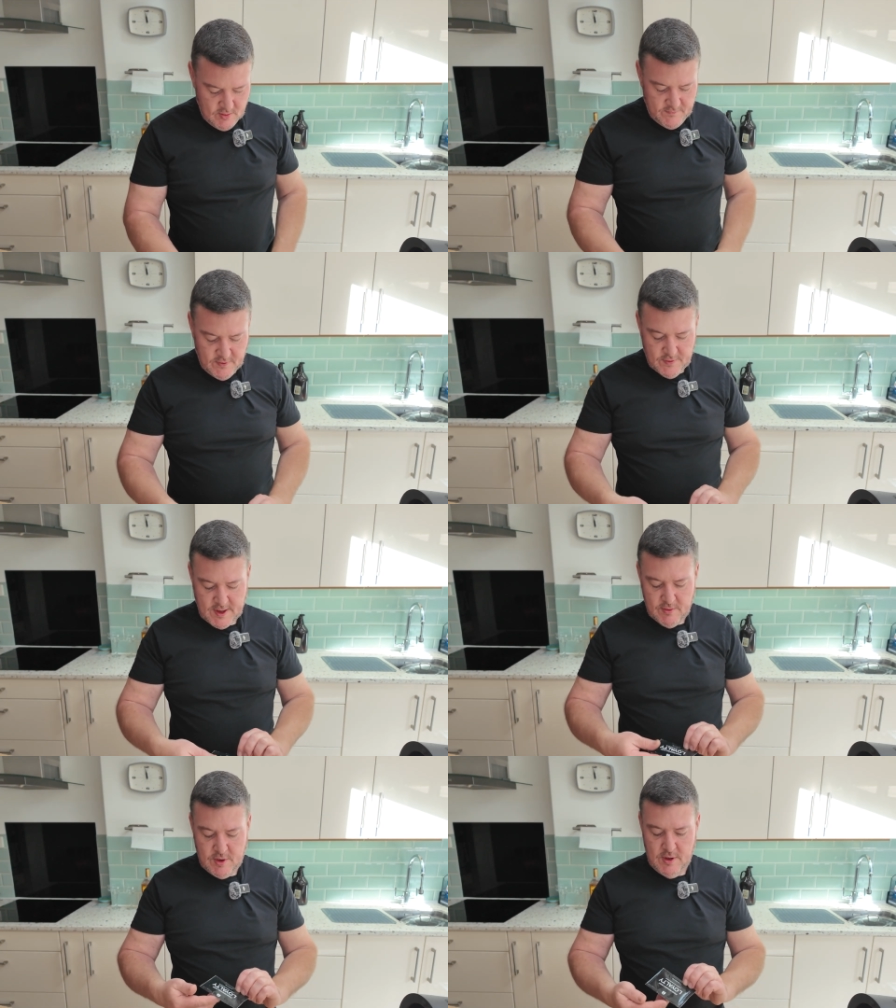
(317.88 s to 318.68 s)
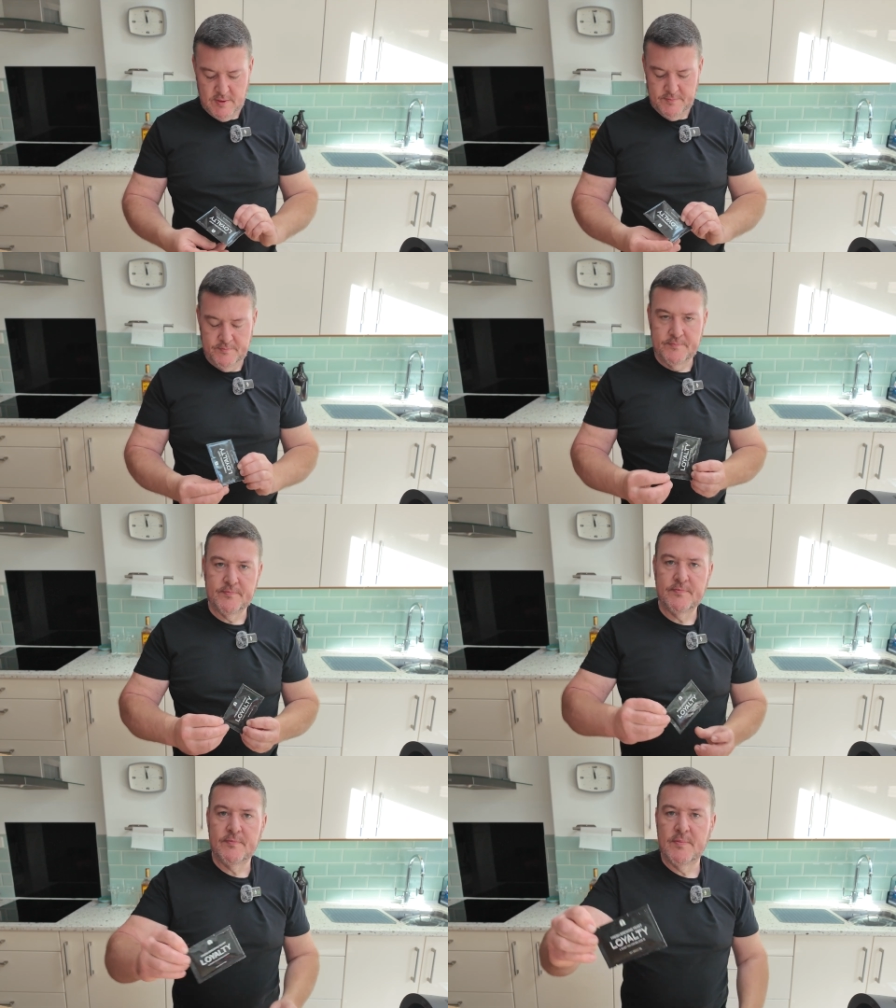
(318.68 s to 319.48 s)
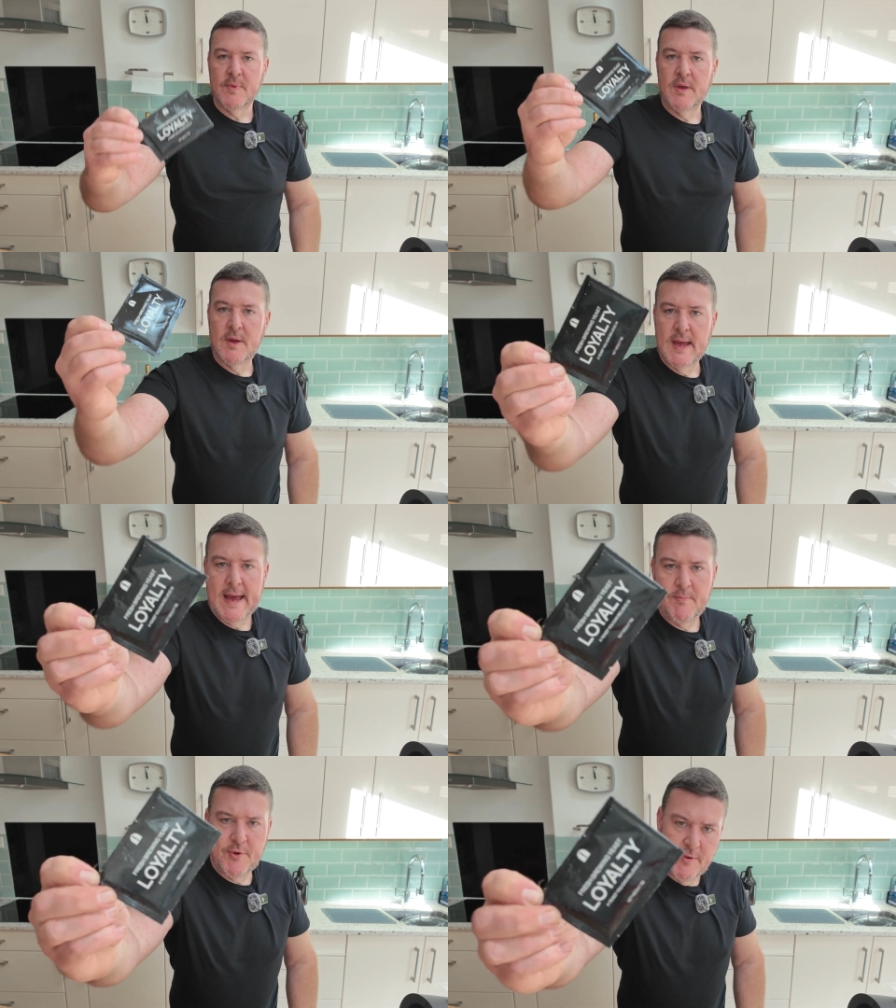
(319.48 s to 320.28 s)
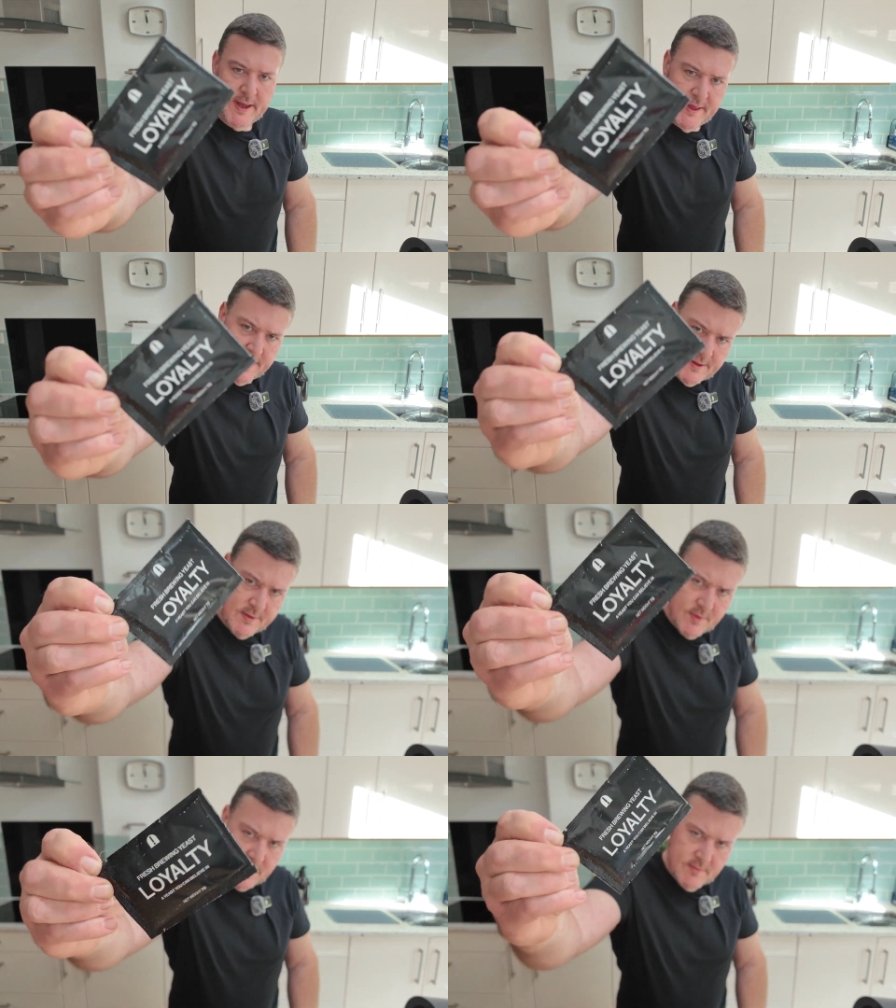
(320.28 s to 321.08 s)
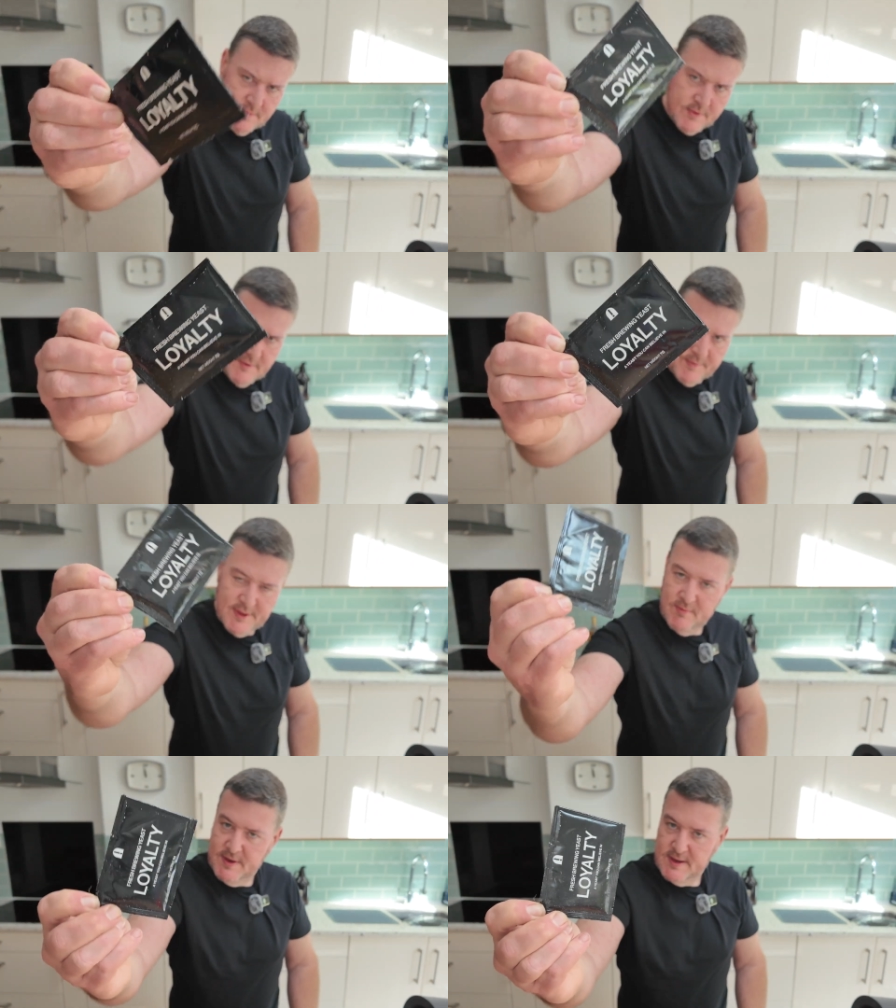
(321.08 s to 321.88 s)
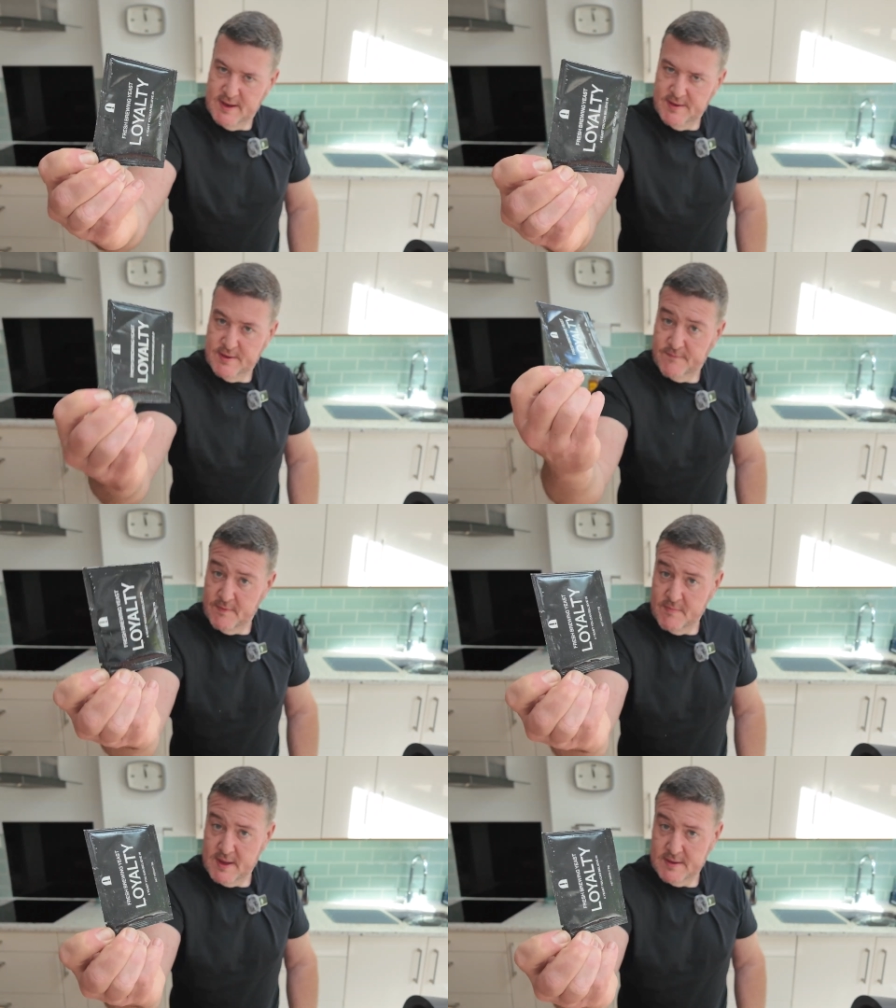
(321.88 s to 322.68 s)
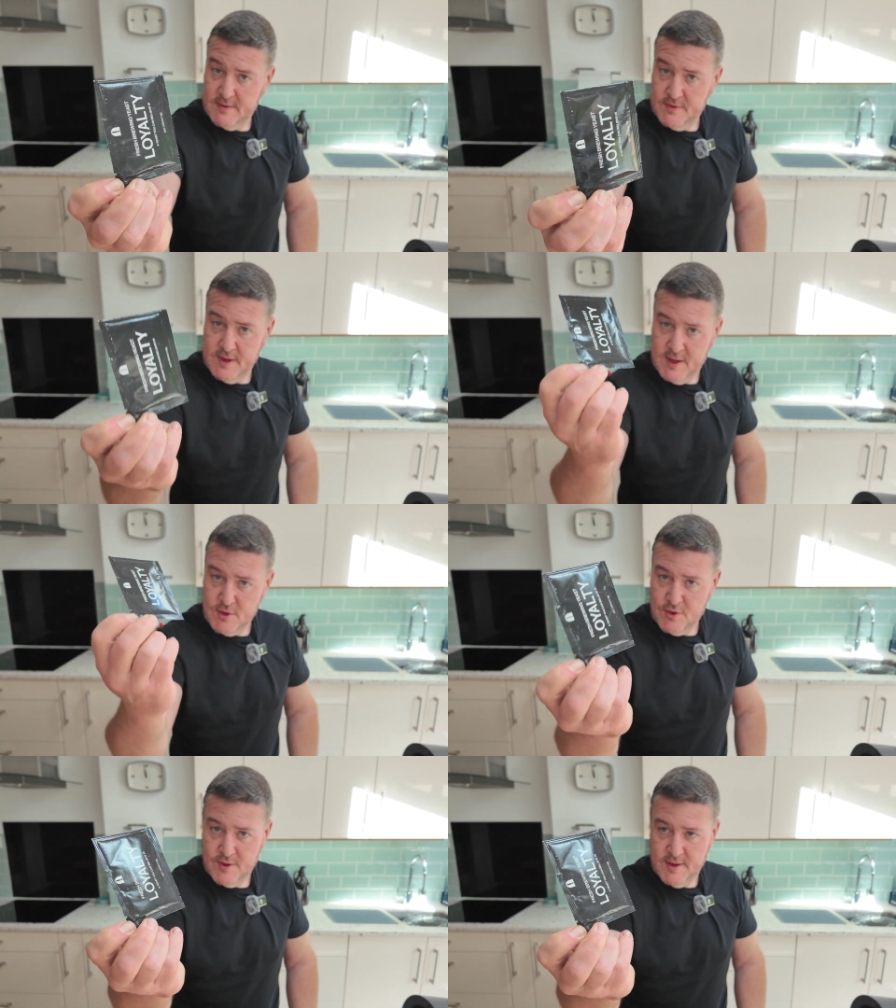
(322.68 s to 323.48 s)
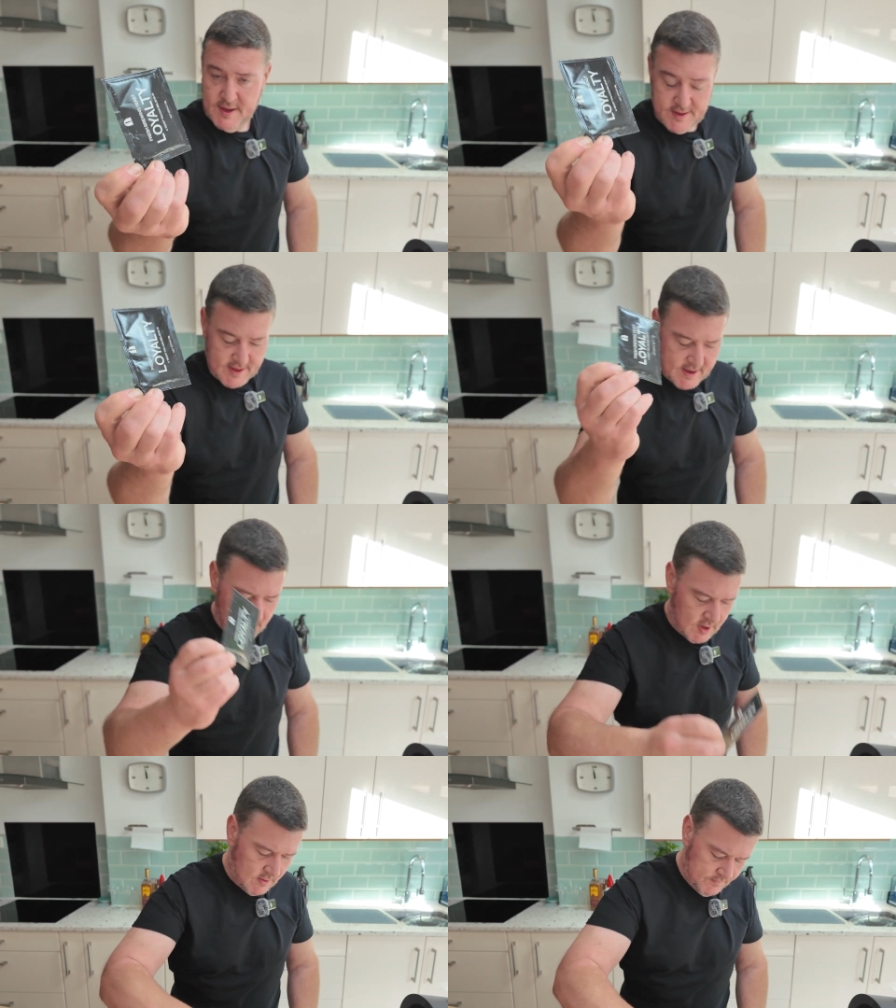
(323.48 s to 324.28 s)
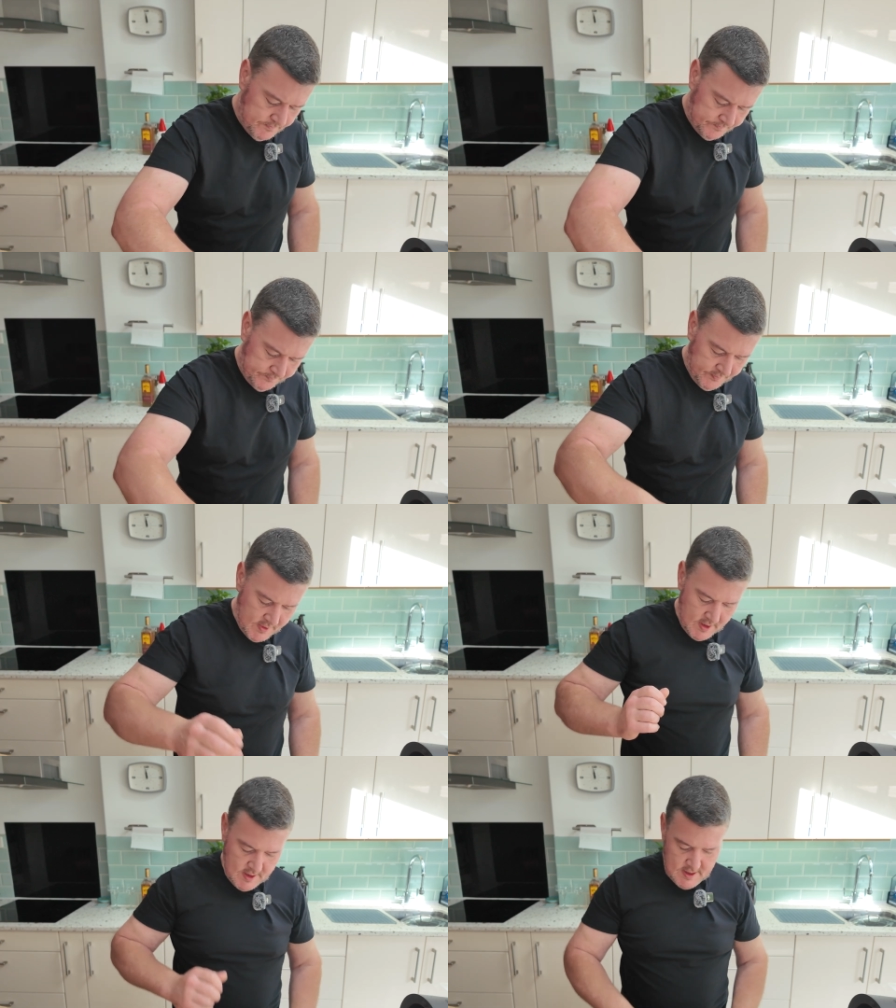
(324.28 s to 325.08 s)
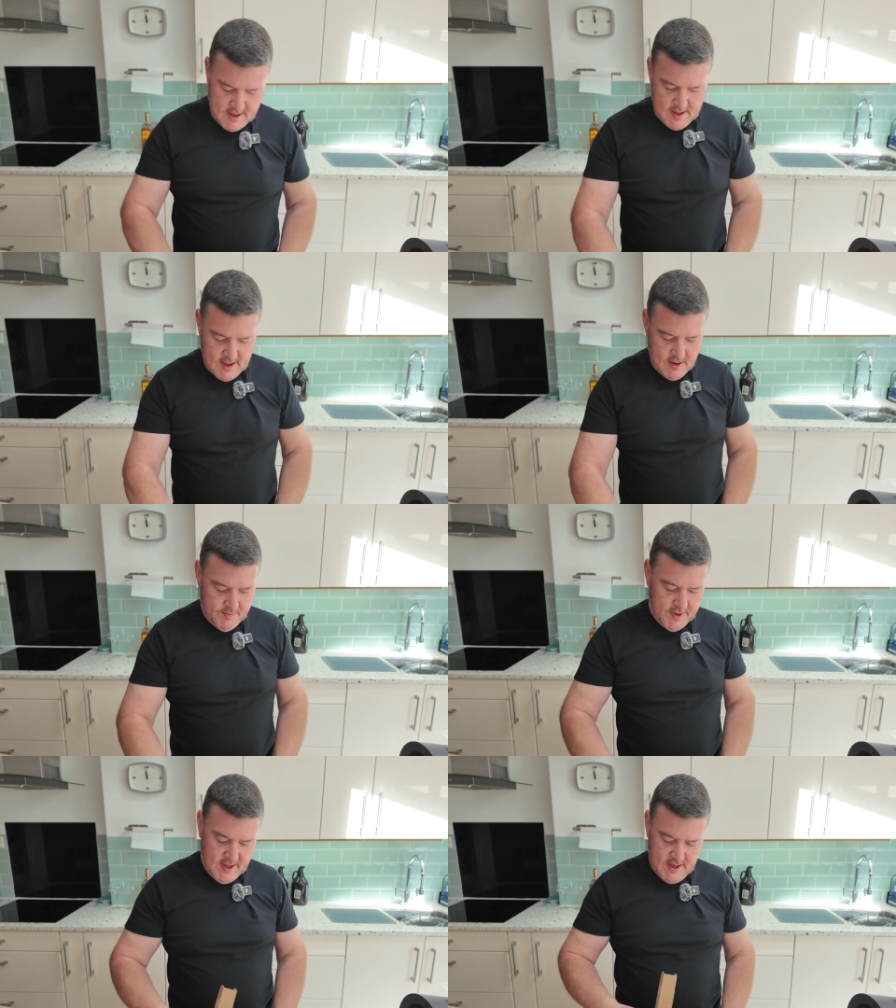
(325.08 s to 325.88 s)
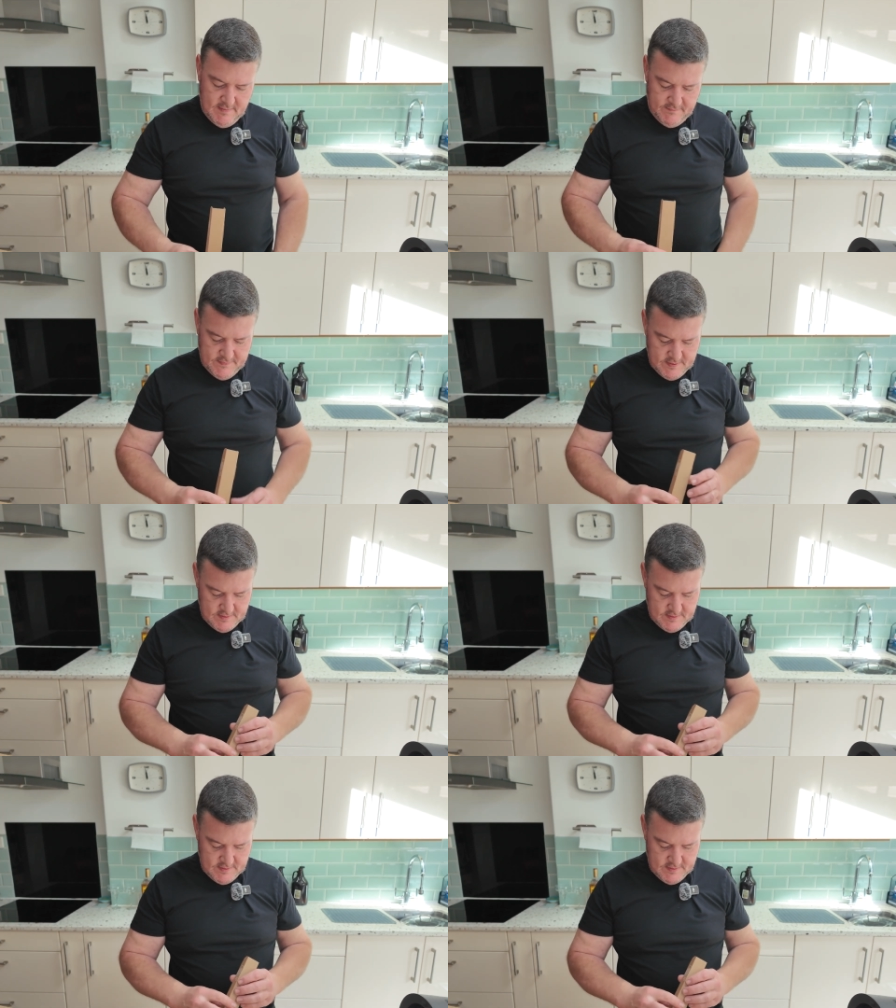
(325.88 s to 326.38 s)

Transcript: We've also got our brewing yeast as well, which obviously we need to ferment the sugar into alcohol. And I believe,